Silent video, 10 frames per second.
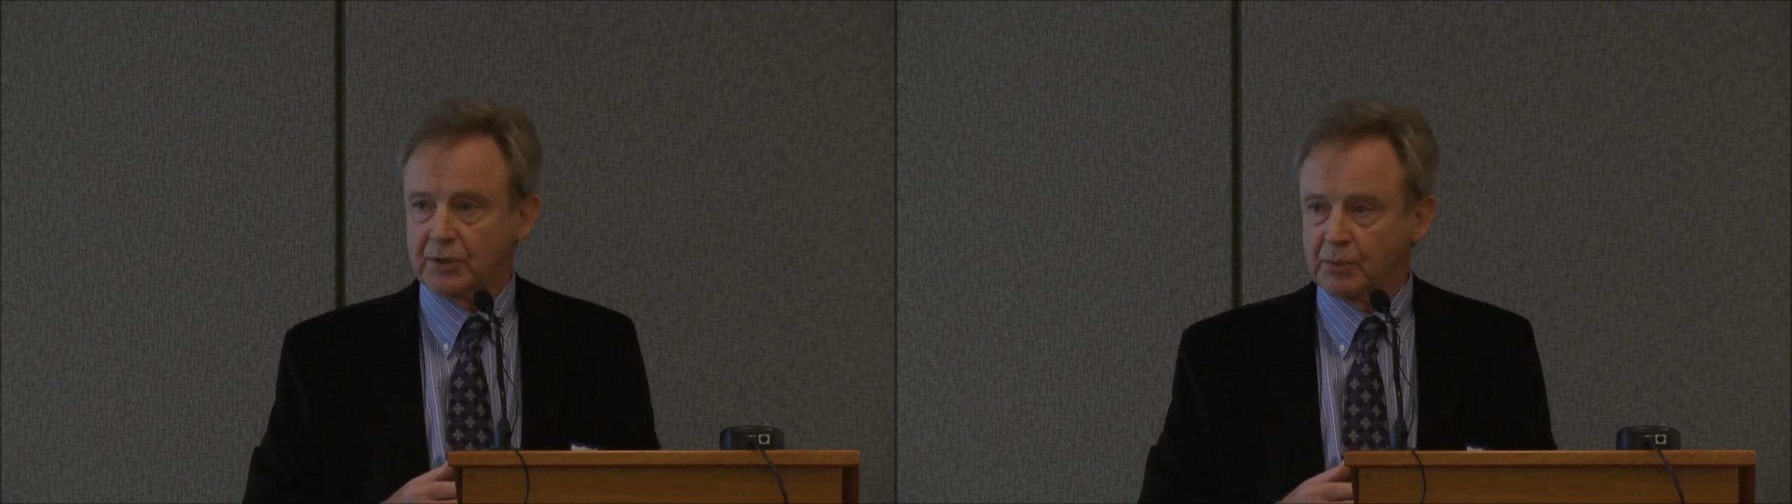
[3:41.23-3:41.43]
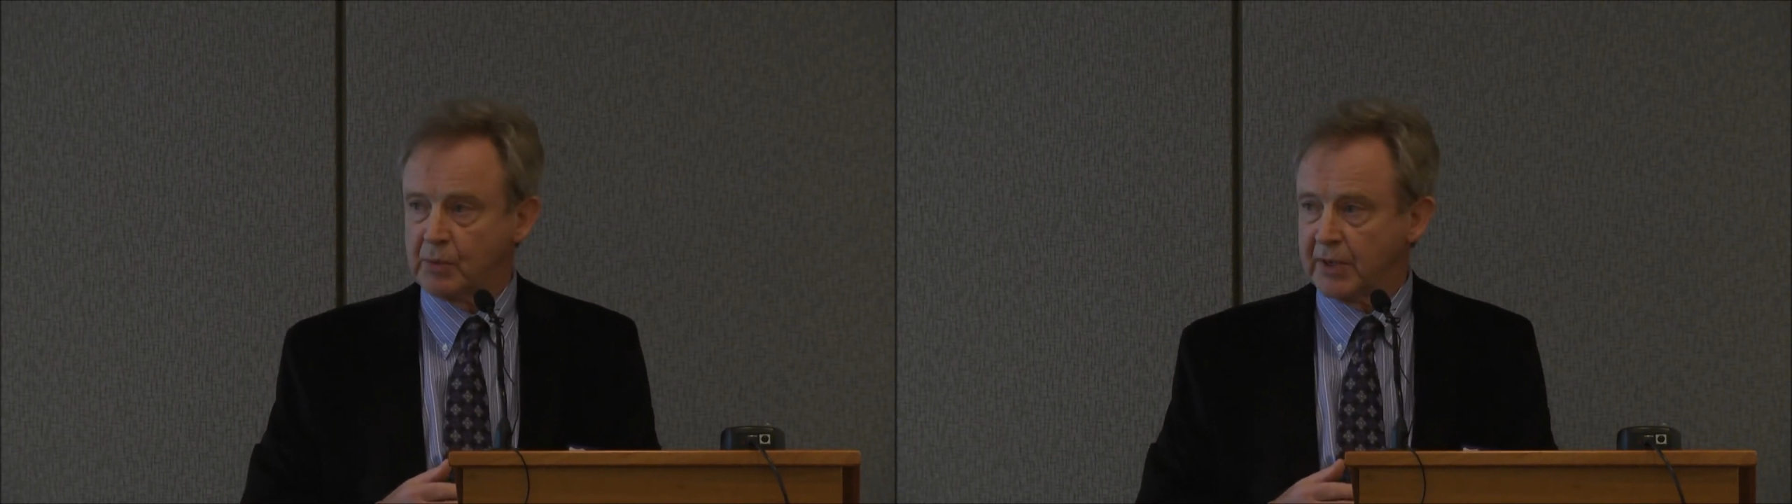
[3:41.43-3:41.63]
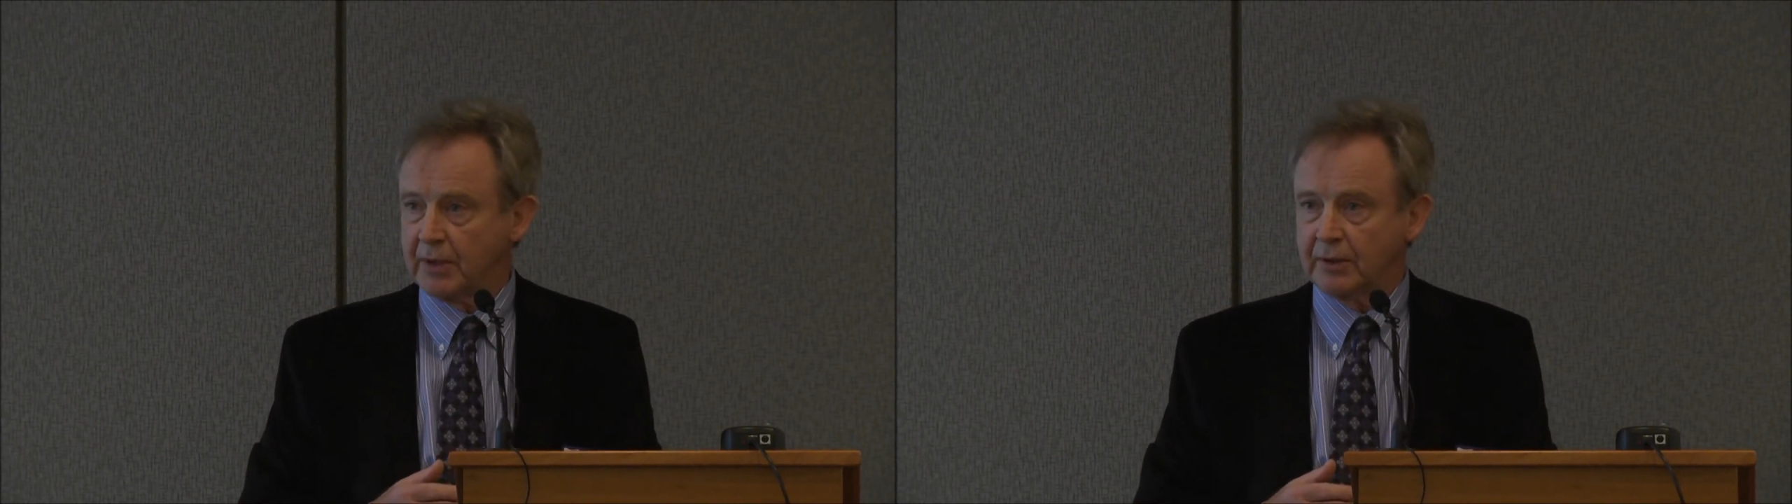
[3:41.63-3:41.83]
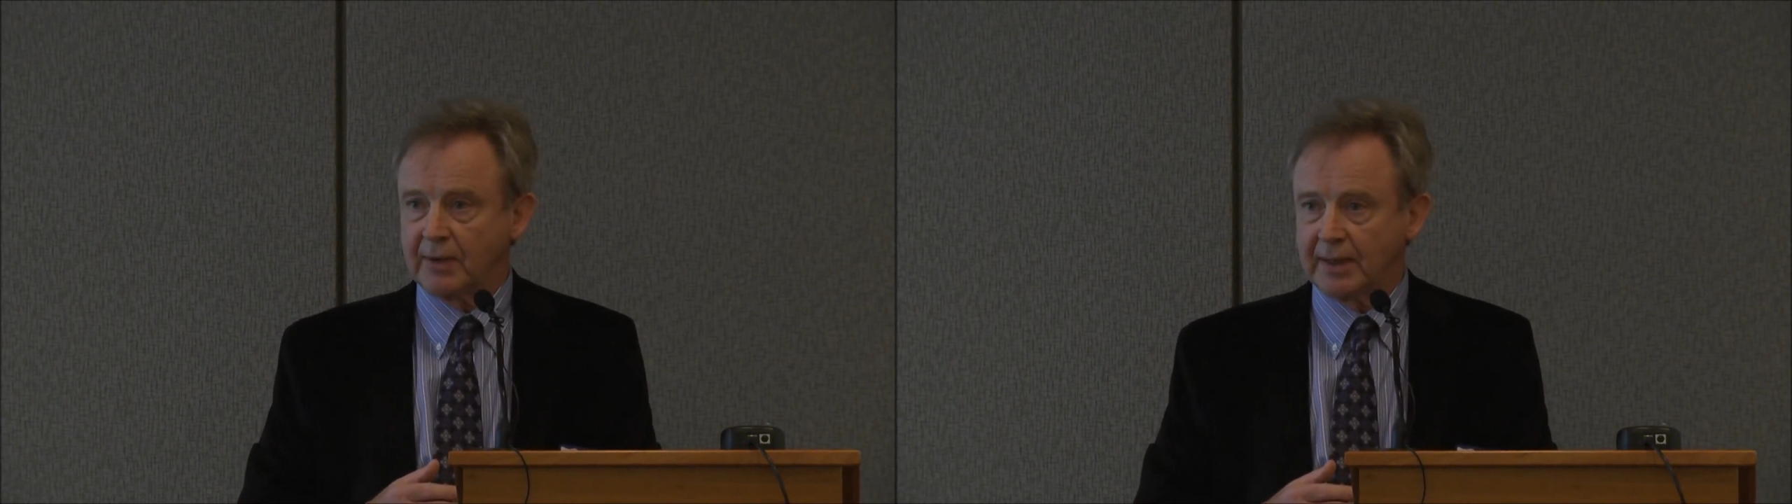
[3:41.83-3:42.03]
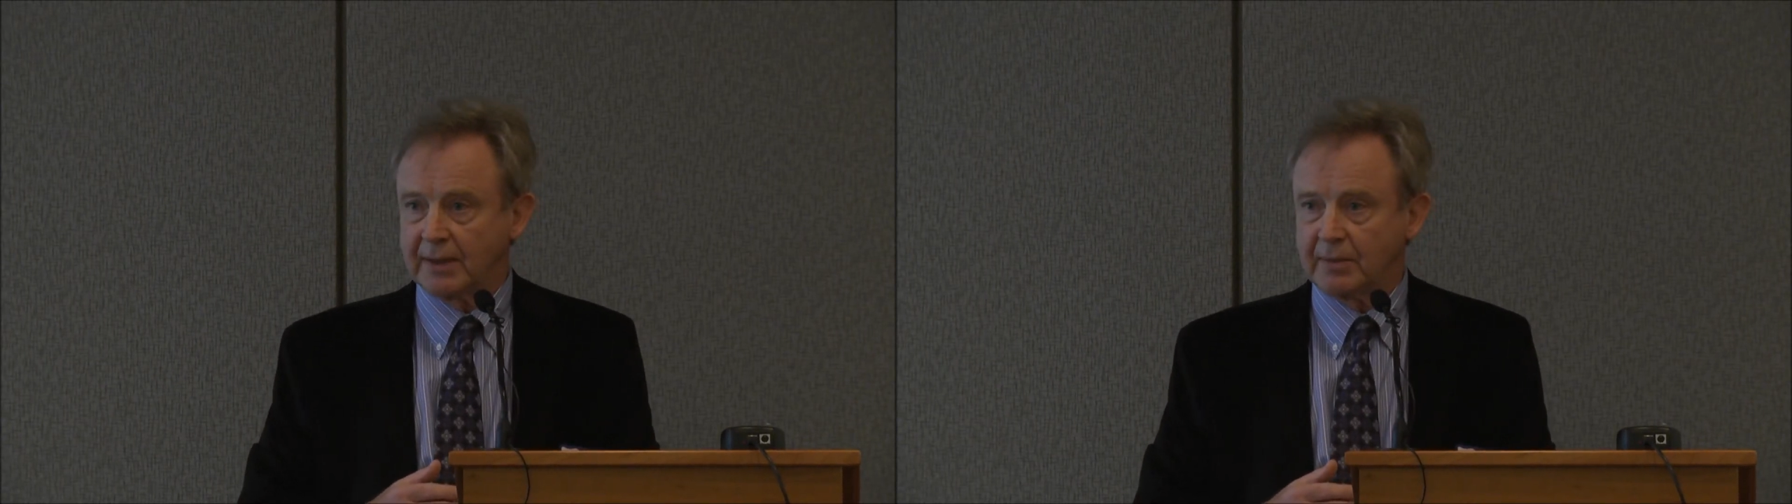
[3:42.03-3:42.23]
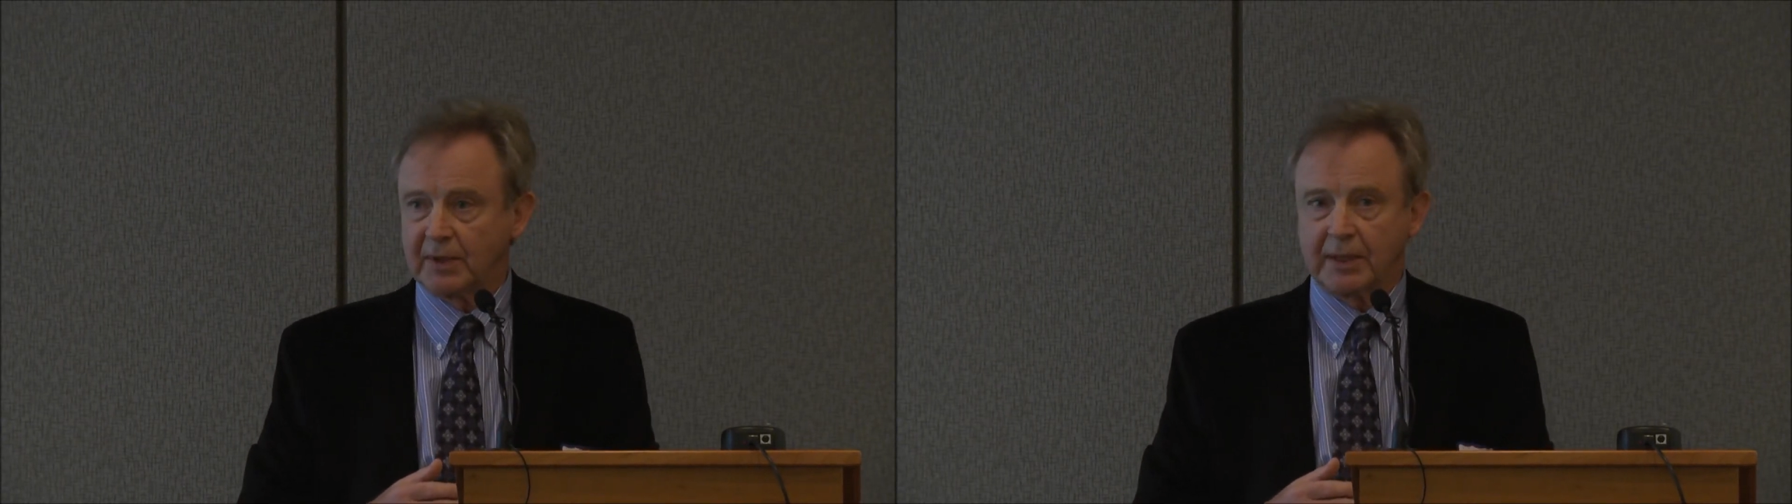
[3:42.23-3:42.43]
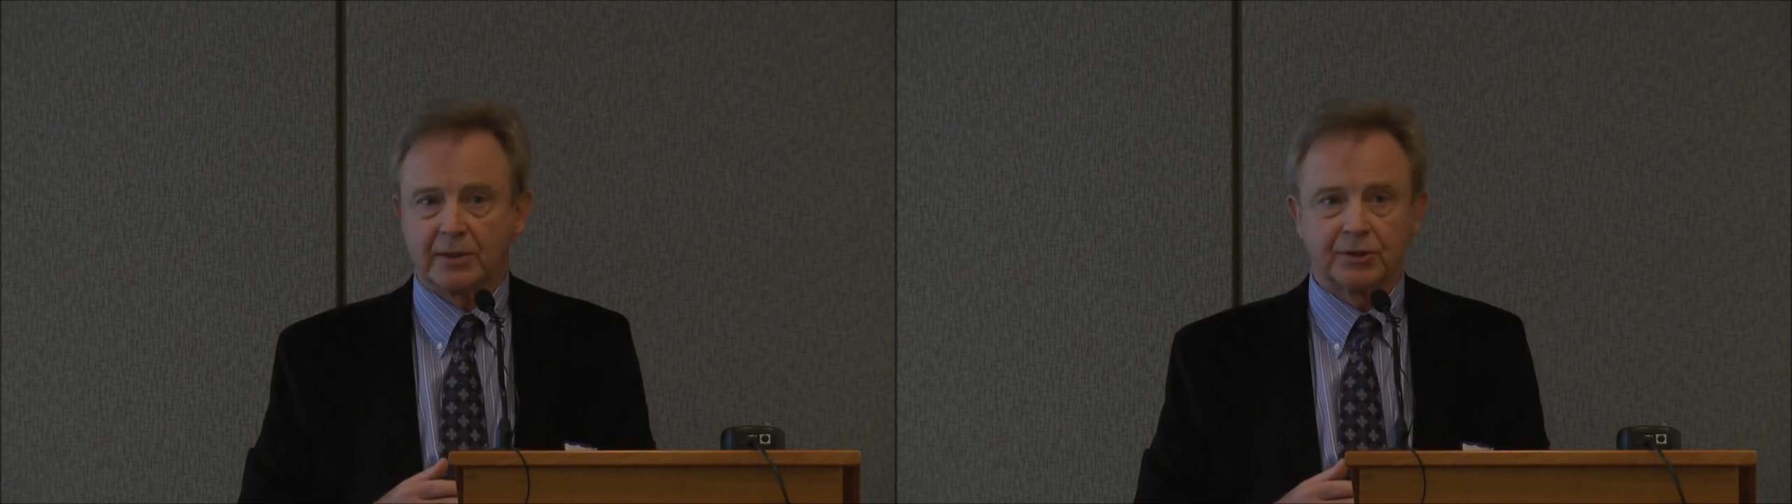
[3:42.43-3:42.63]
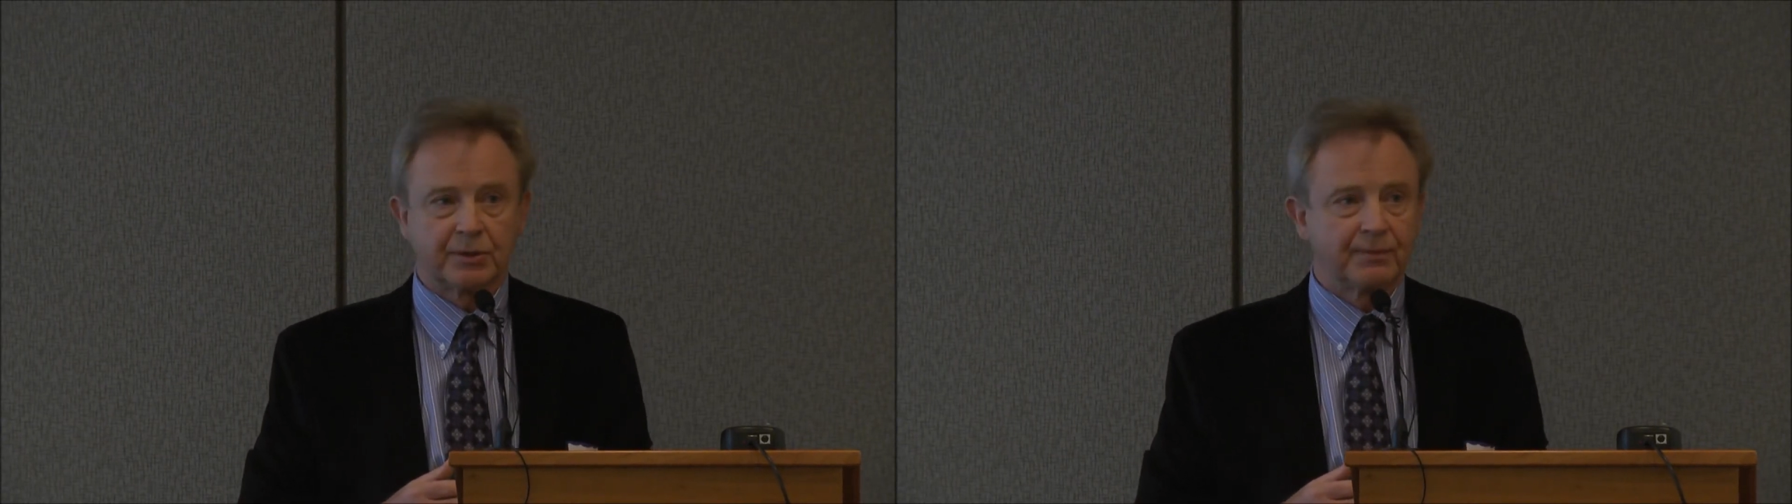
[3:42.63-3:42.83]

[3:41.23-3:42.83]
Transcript: to prepare a grant application.